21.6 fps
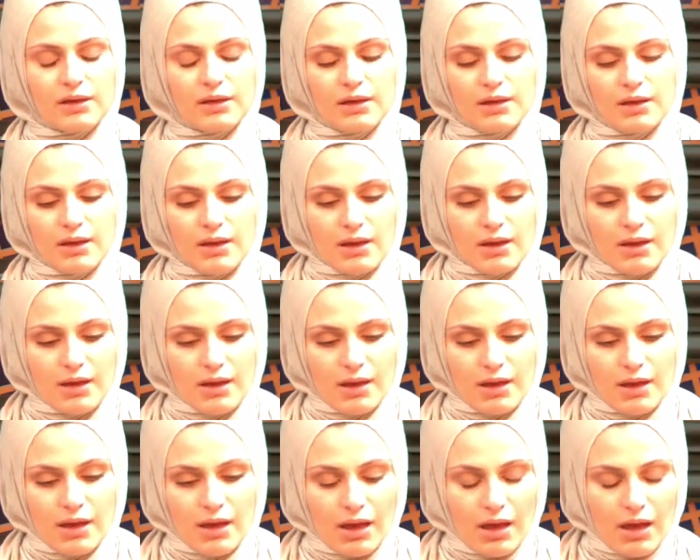
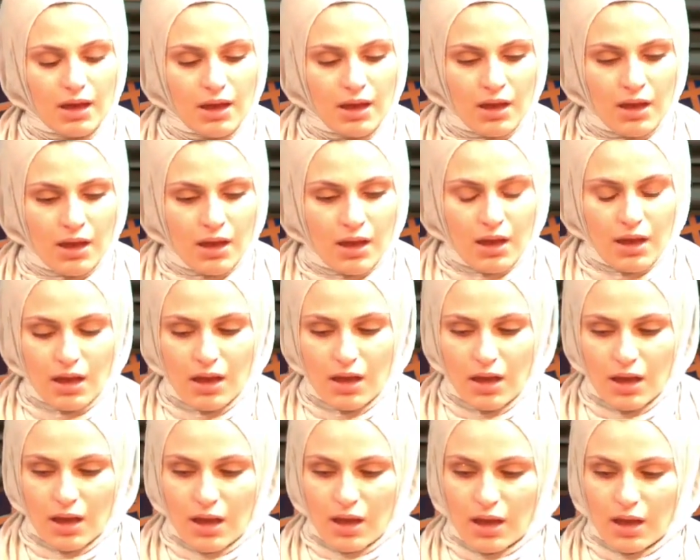
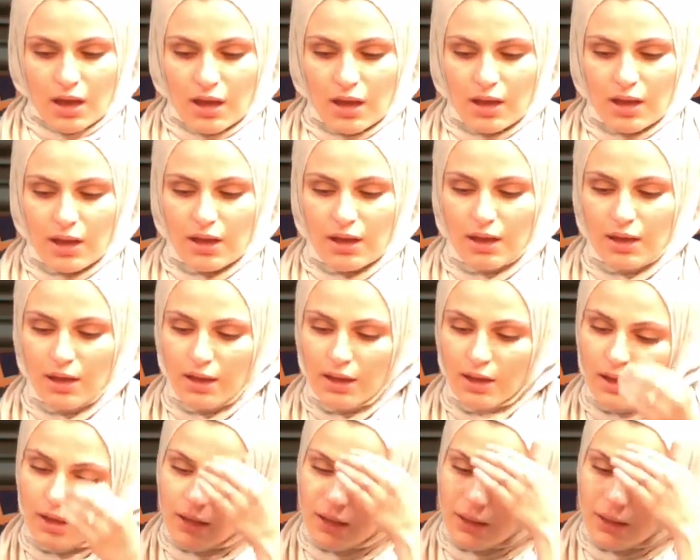Nobody speaks.